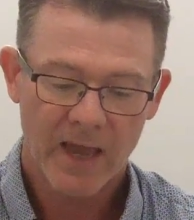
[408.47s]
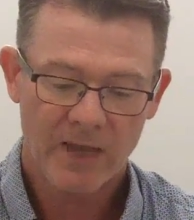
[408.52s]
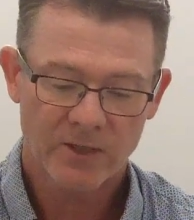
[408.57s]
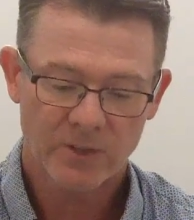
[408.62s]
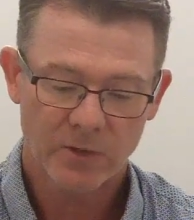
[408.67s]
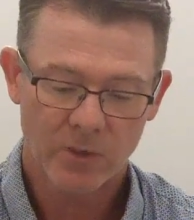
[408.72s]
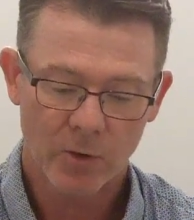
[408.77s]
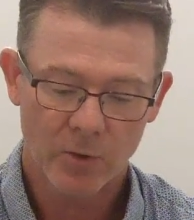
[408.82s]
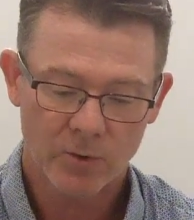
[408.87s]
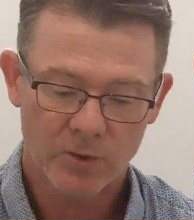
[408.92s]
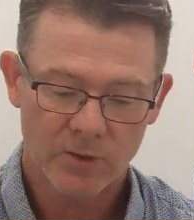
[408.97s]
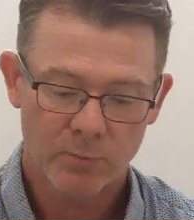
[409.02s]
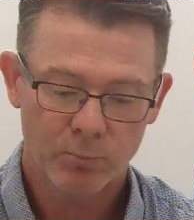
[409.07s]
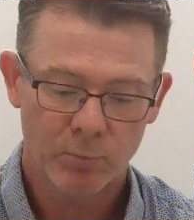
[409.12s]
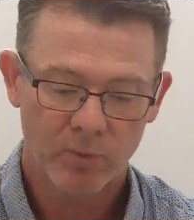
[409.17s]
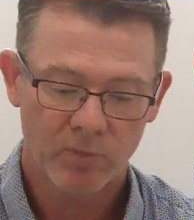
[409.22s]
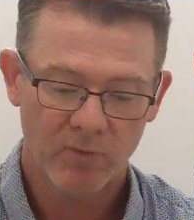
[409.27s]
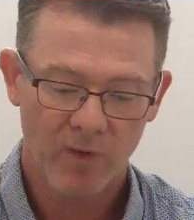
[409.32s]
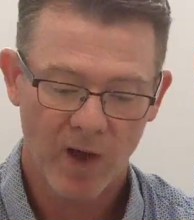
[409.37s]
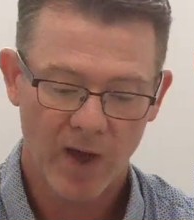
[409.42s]
as those
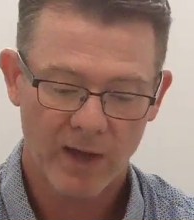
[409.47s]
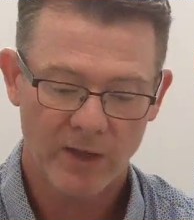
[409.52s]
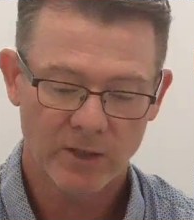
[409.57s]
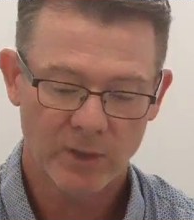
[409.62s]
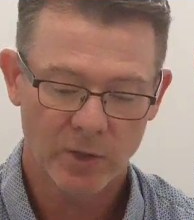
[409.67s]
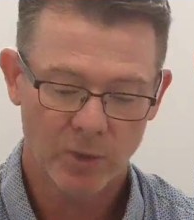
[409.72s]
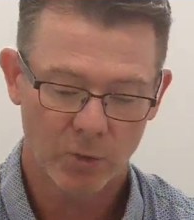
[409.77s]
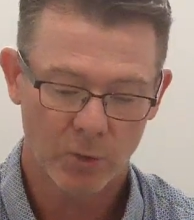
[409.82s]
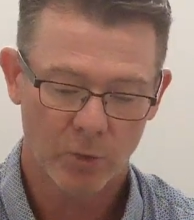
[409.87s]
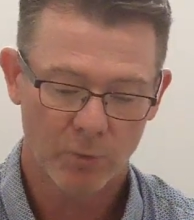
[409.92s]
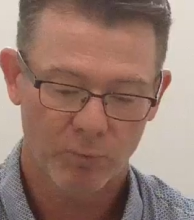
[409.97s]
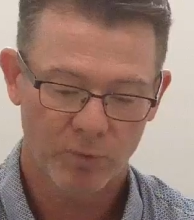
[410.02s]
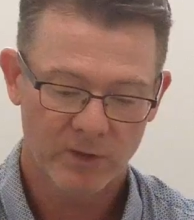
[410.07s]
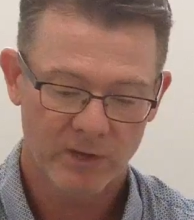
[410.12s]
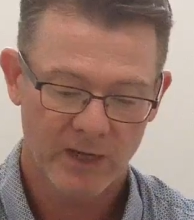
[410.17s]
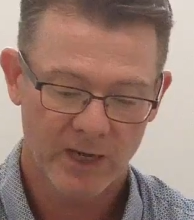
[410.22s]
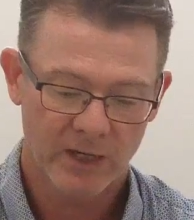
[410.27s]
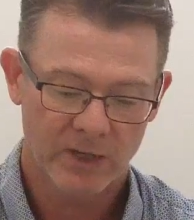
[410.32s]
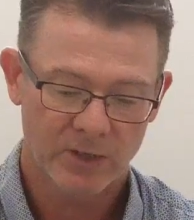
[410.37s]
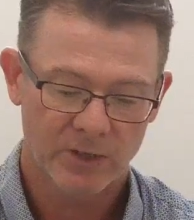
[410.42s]
that provide
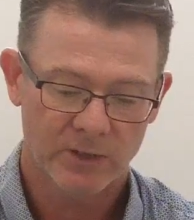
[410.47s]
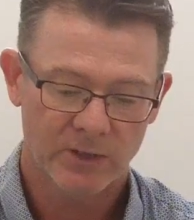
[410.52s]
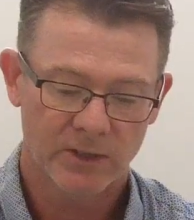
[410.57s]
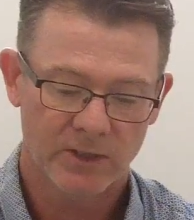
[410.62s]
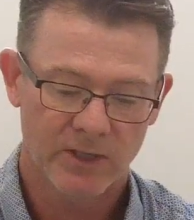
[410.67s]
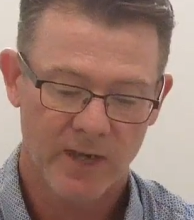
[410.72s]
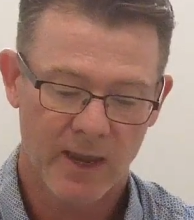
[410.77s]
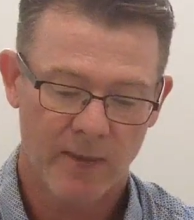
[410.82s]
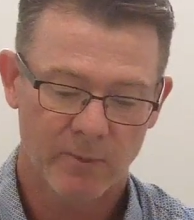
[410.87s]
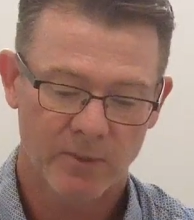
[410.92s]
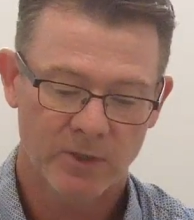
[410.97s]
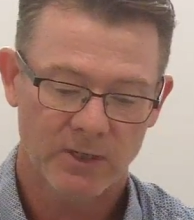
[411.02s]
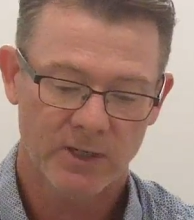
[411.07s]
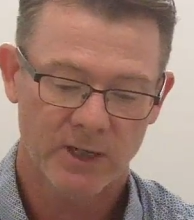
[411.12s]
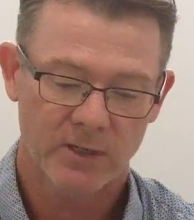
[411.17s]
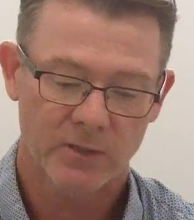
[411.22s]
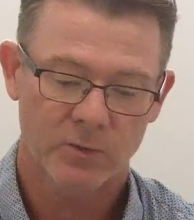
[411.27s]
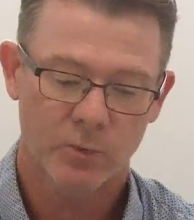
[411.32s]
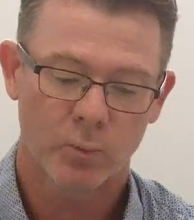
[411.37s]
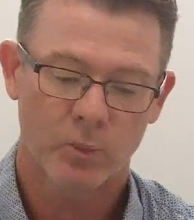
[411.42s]
neuroprotection to damaged
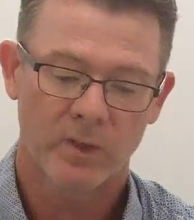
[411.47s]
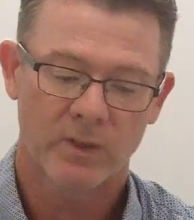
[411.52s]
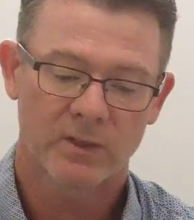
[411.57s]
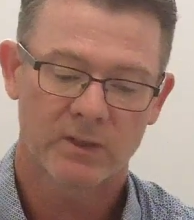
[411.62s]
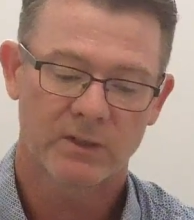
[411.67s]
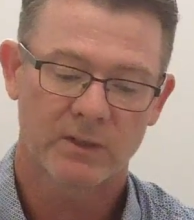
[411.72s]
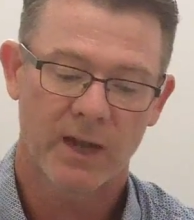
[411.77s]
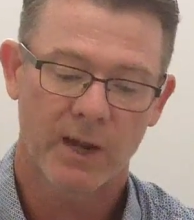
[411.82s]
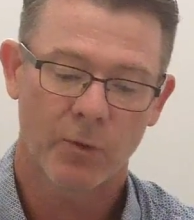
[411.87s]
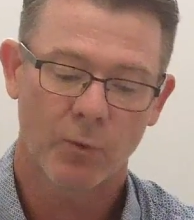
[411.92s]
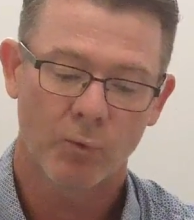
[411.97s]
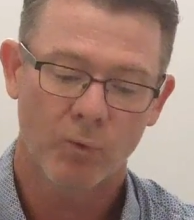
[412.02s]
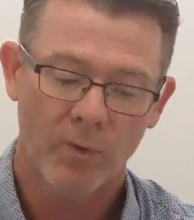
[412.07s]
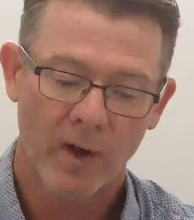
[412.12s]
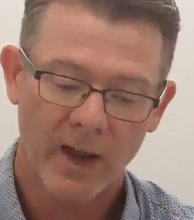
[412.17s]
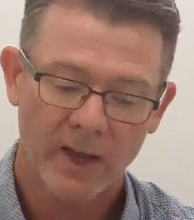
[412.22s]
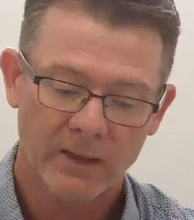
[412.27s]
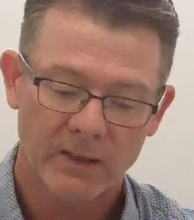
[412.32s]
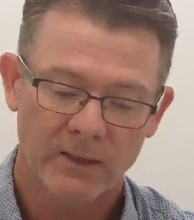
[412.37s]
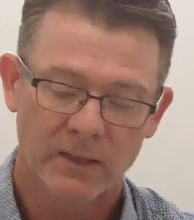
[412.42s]
cells with
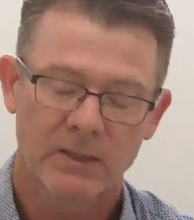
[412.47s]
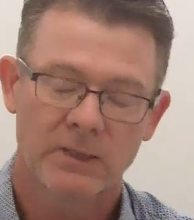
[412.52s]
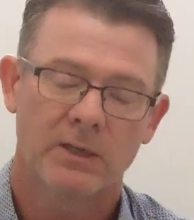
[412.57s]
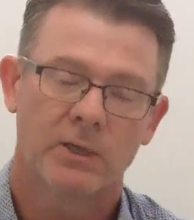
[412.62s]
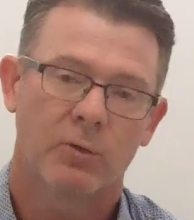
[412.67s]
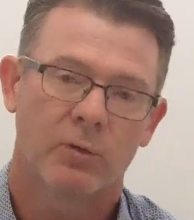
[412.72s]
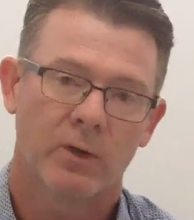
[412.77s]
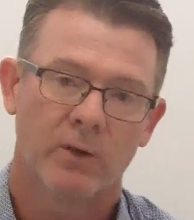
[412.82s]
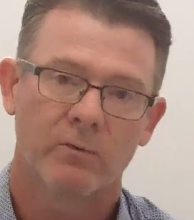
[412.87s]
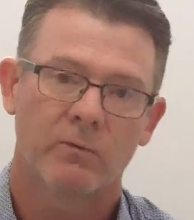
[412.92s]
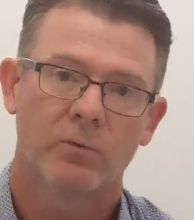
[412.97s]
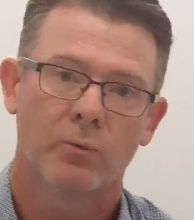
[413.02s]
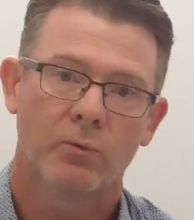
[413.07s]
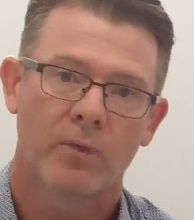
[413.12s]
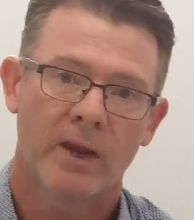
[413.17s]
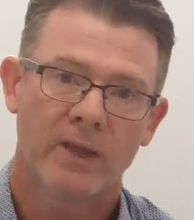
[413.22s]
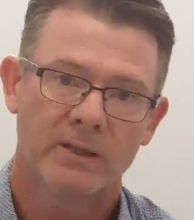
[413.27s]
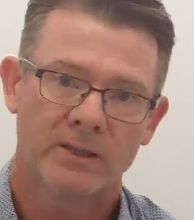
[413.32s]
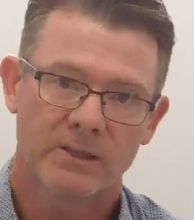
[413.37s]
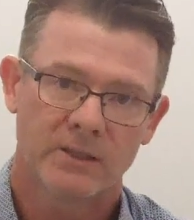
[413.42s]
direct
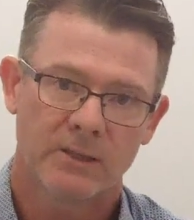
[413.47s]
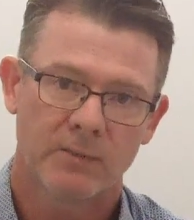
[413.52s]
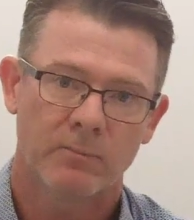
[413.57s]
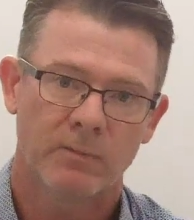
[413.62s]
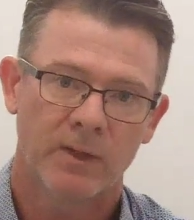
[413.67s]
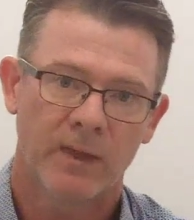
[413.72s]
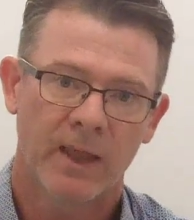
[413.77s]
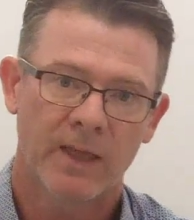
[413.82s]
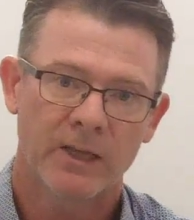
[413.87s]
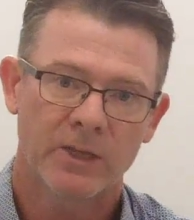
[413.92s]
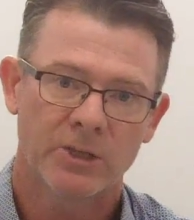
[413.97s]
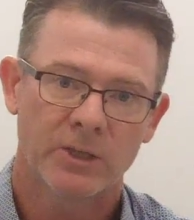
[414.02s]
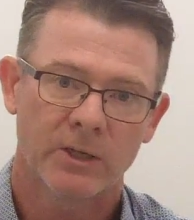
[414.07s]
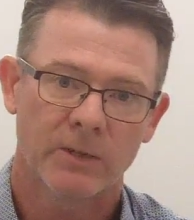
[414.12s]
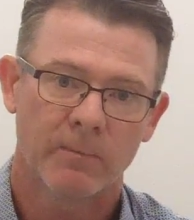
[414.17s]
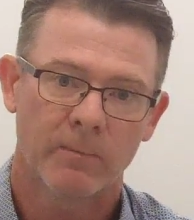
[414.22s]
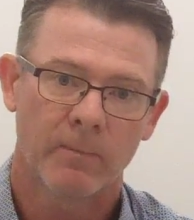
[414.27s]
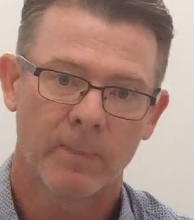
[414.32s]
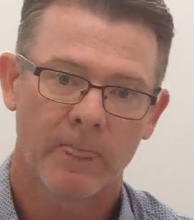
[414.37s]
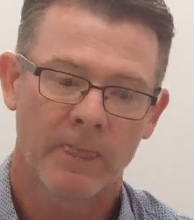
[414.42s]
near-infrared
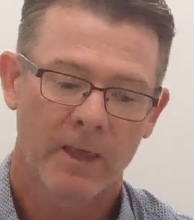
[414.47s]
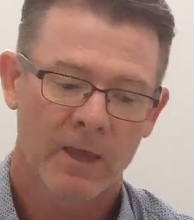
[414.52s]
stimulation.